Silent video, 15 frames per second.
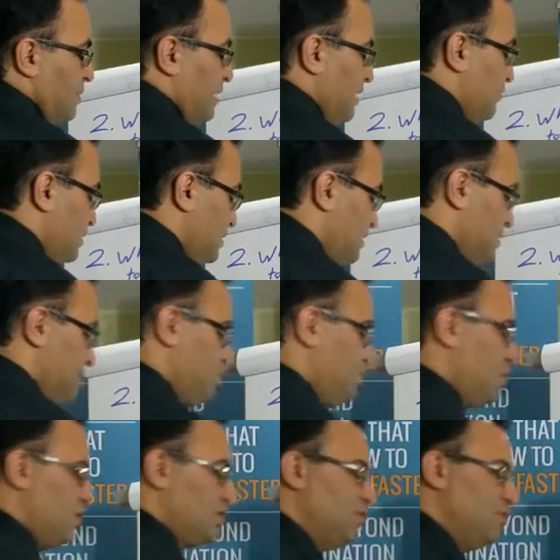And what is a
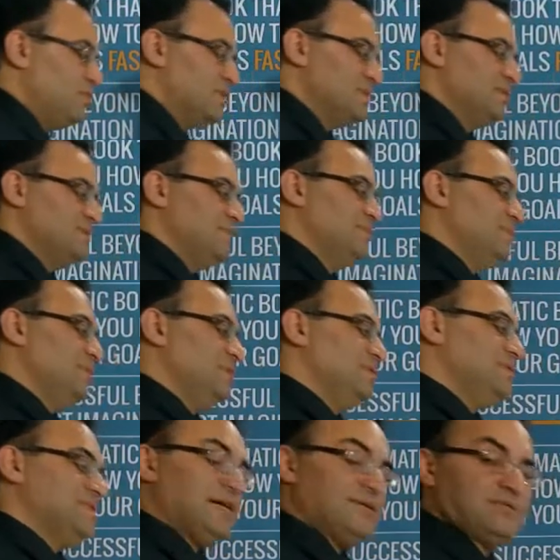SMART goals?
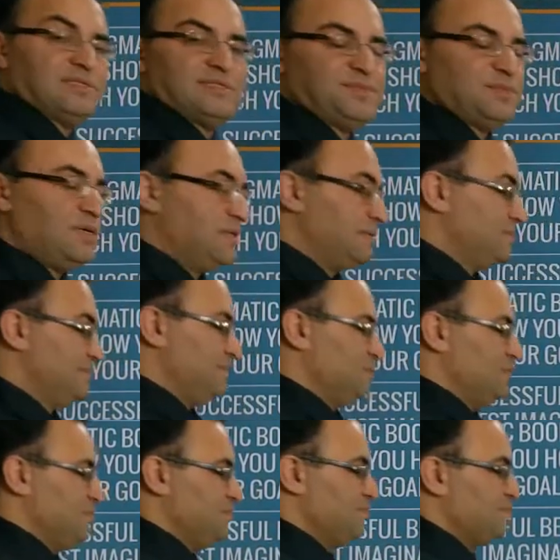Sounds smart,
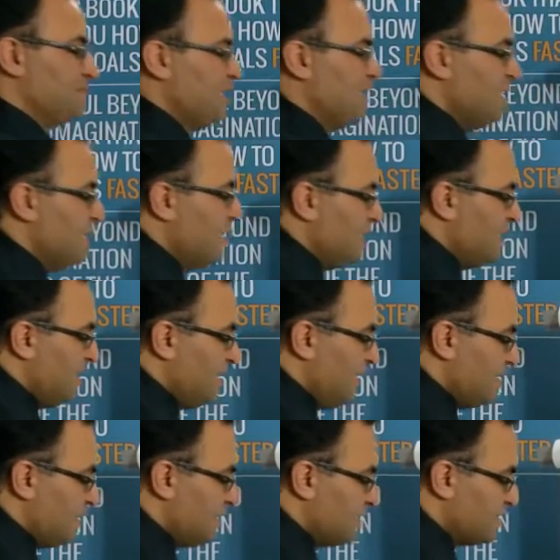
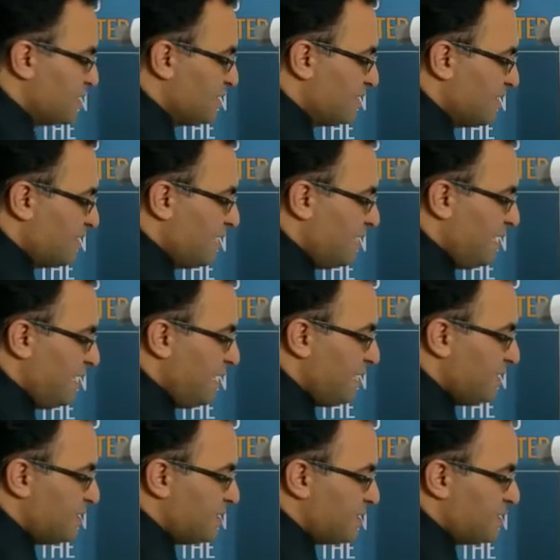It is
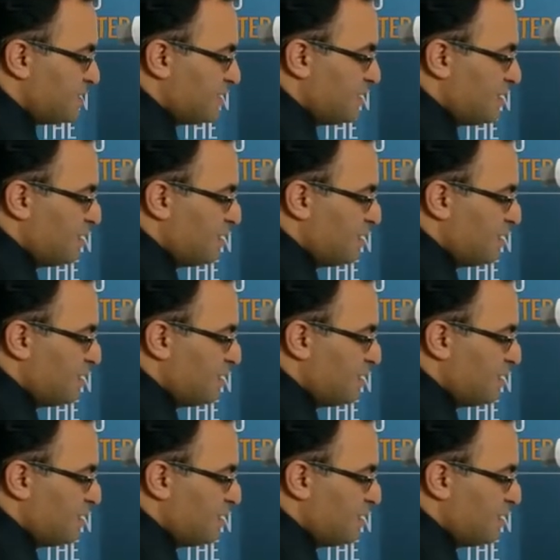S.